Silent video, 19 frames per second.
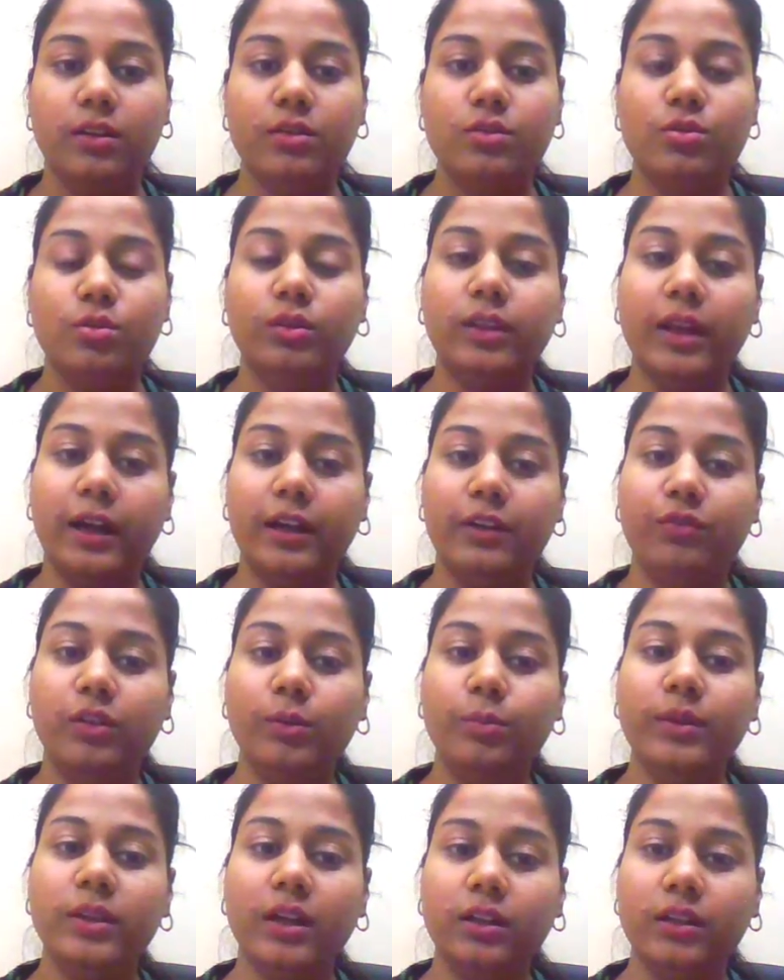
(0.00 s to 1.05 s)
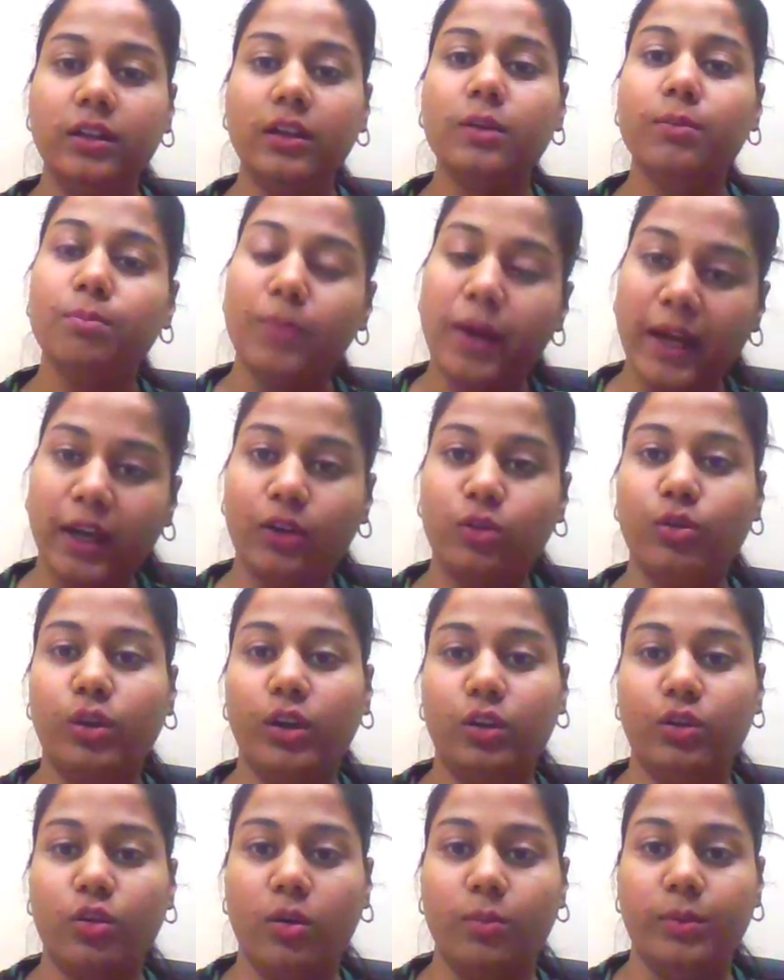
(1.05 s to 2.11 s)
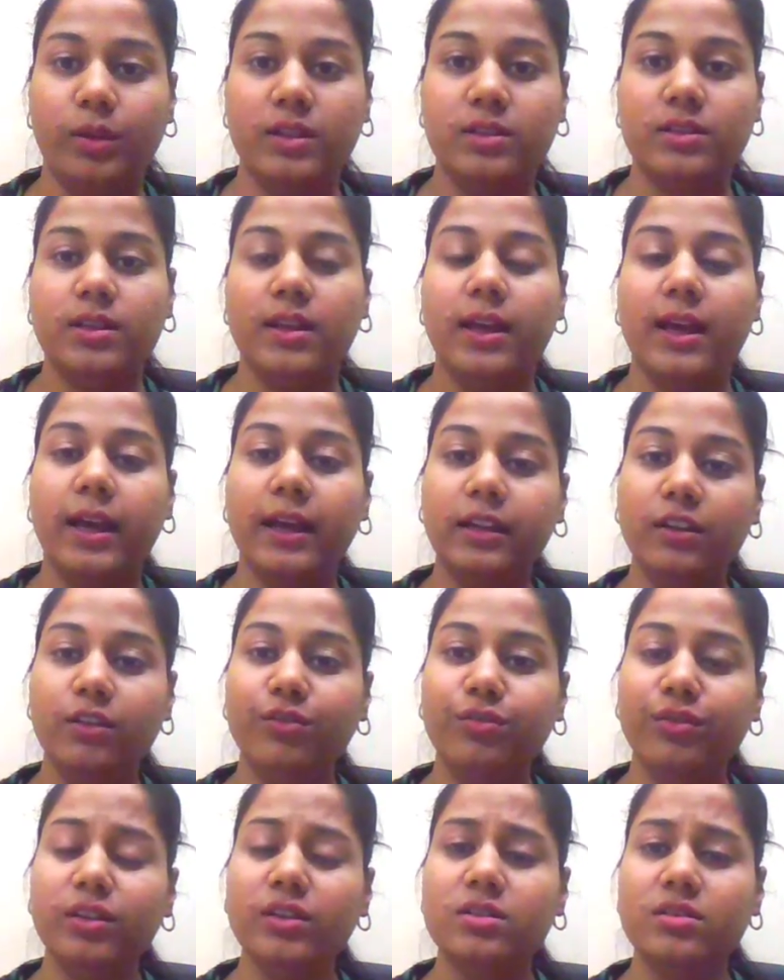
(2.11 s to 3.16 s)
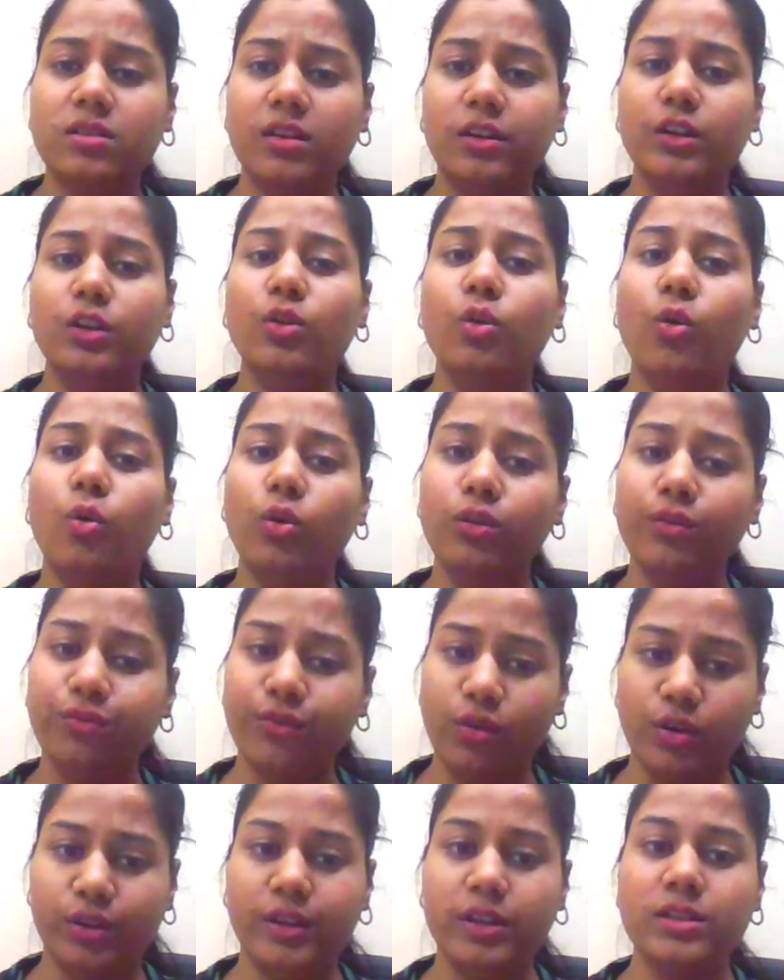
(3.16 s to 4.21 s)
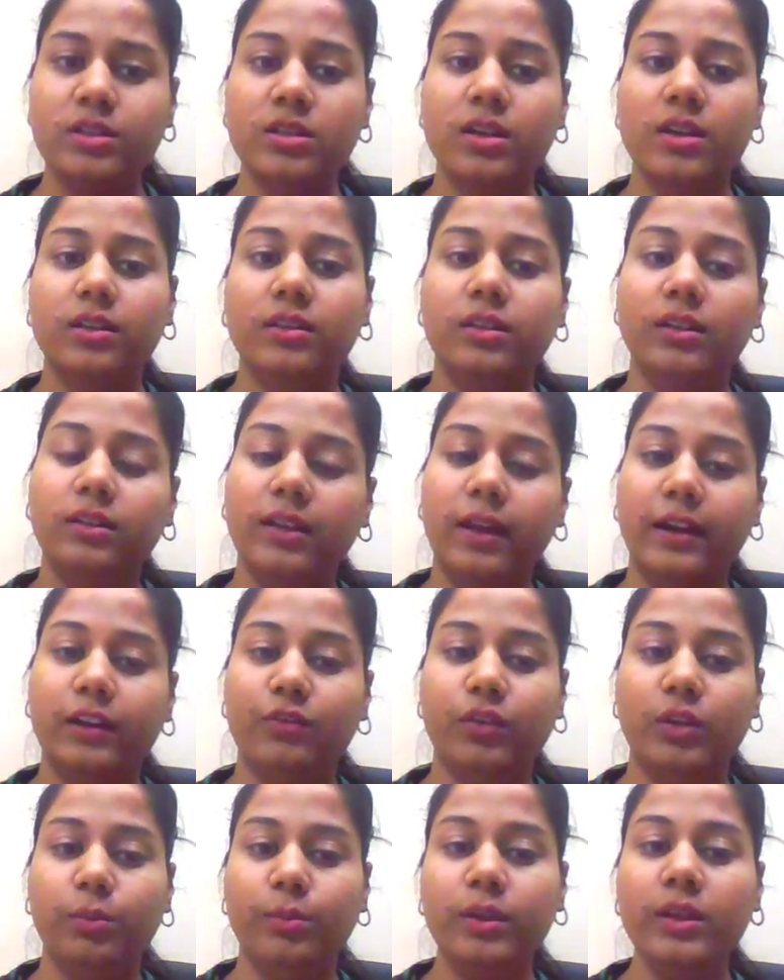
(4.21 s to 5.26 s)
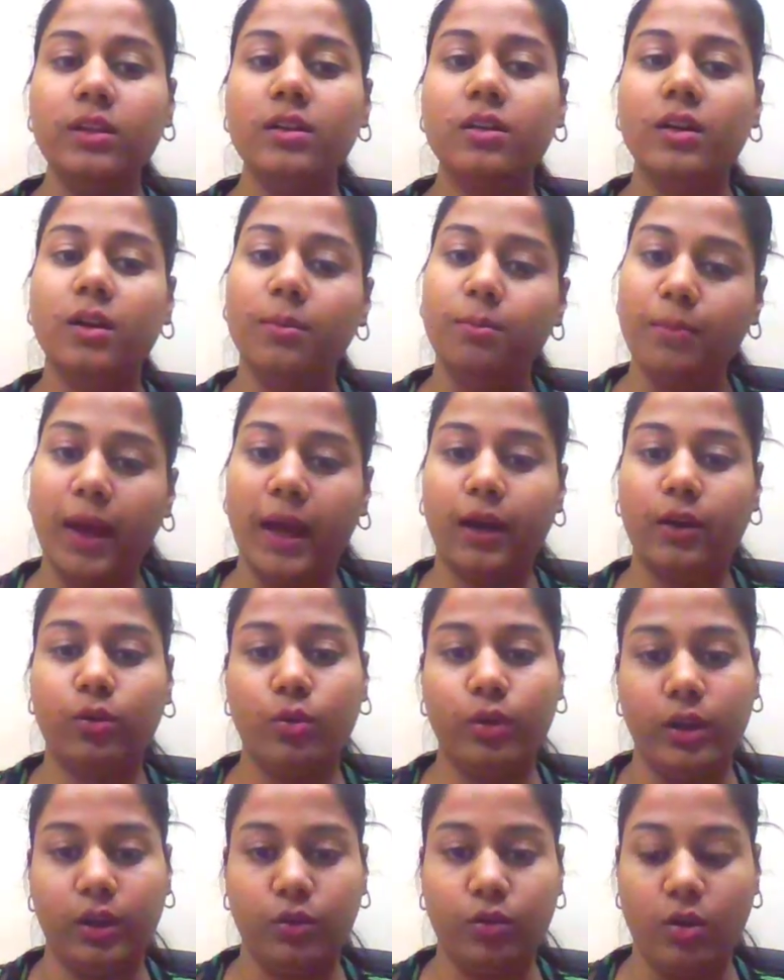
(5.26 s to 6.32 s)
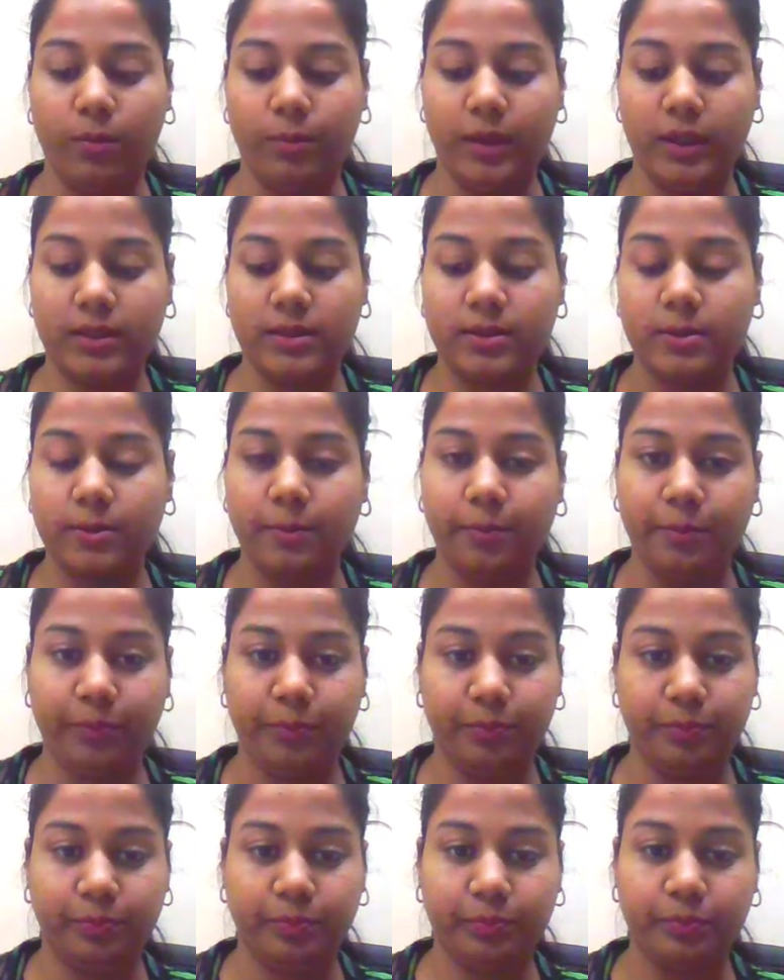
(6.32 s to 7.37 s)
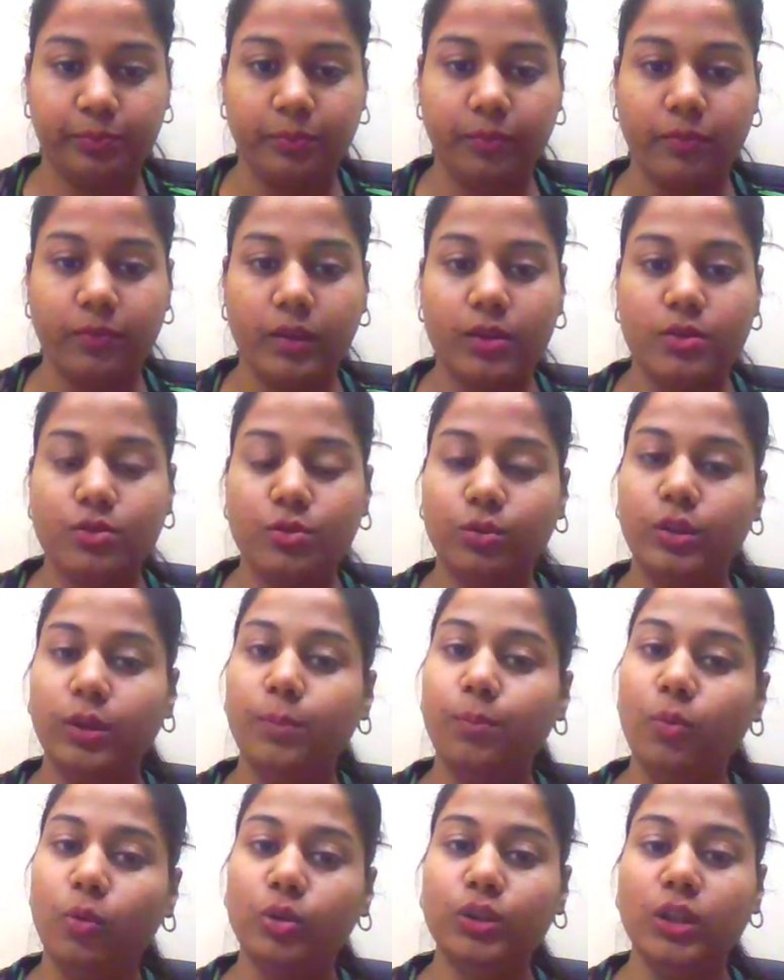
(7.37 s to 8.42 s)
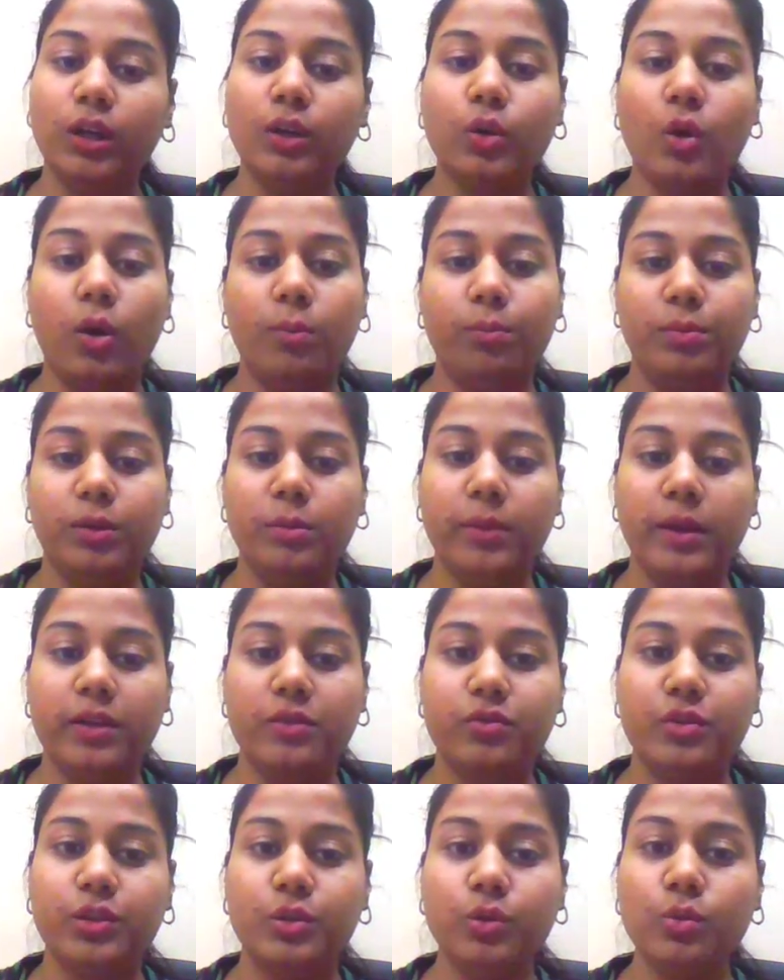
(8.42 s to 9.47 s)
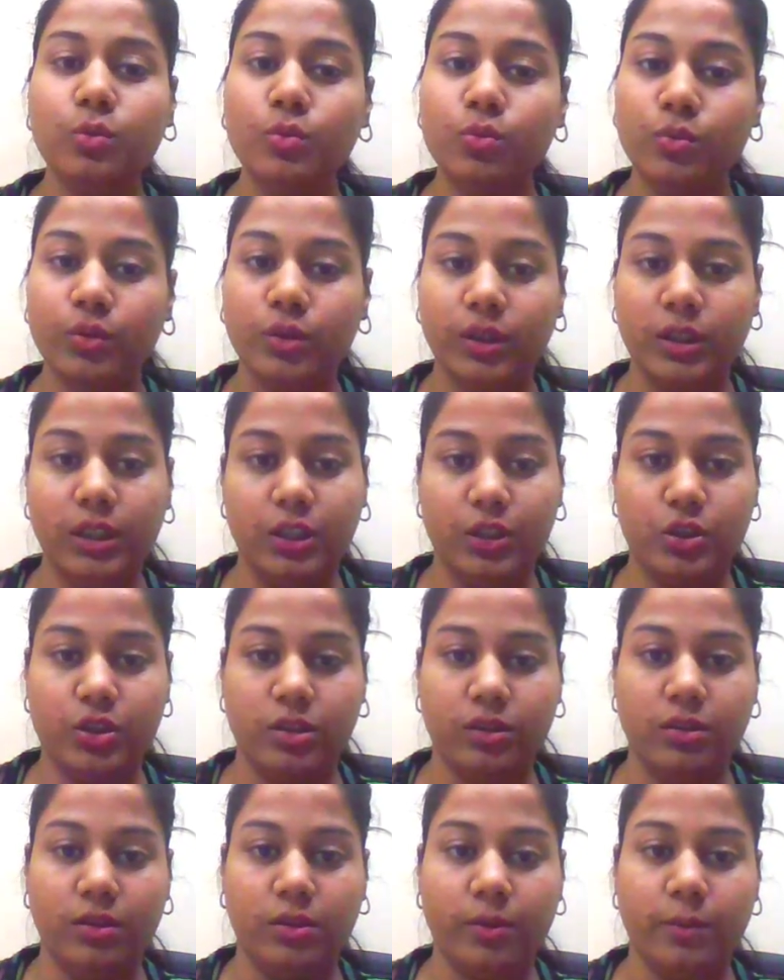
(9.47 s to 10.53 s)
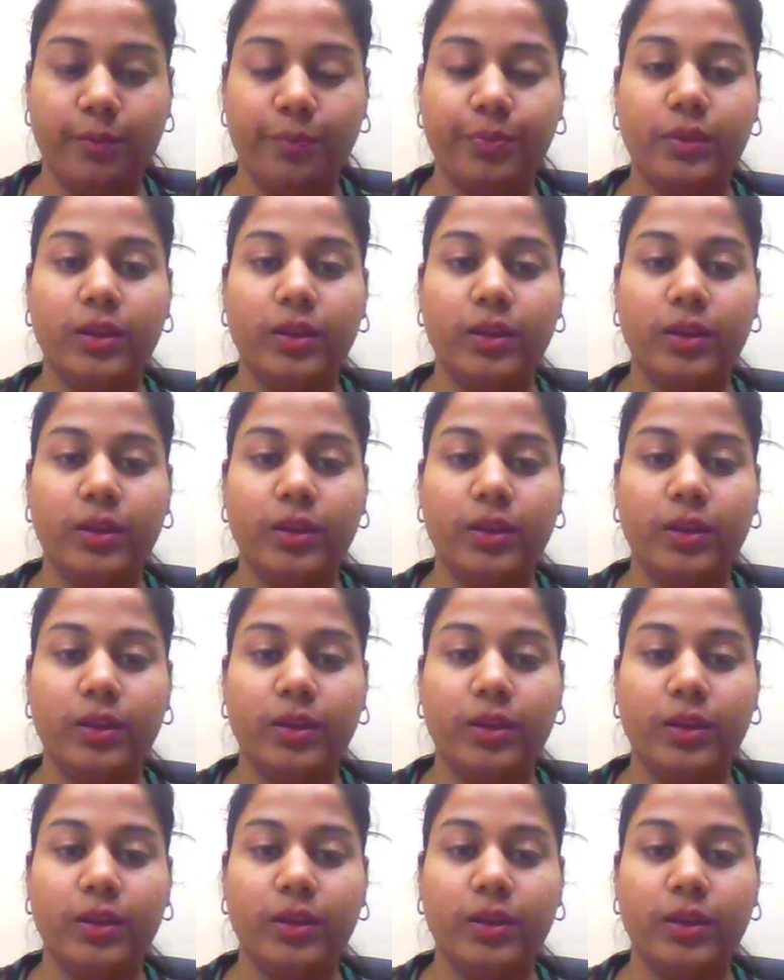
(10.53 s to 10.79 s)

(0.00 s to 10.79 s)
so that will be under microeconomics, and if we study whole forest, then that will be macroeconomics. So they both are complementary to each other.